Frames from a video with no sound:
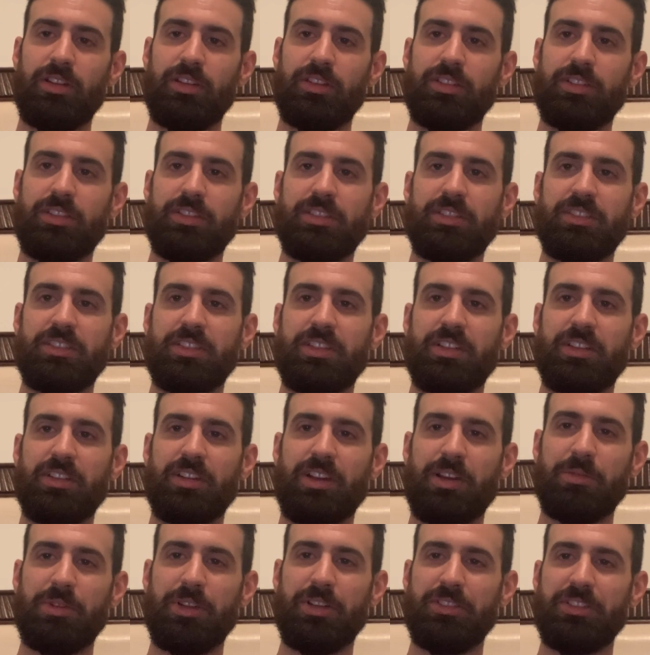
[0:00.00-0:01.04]
This is
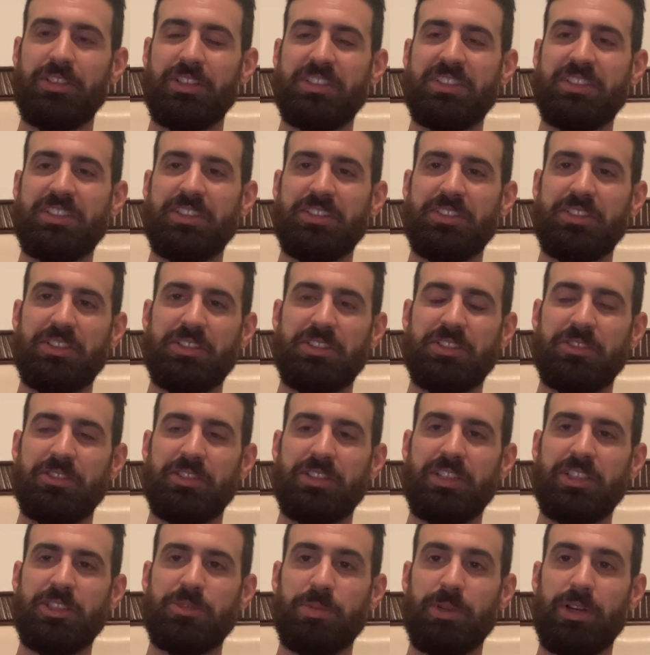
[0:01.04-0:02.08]
I'm gonna look silly doing this,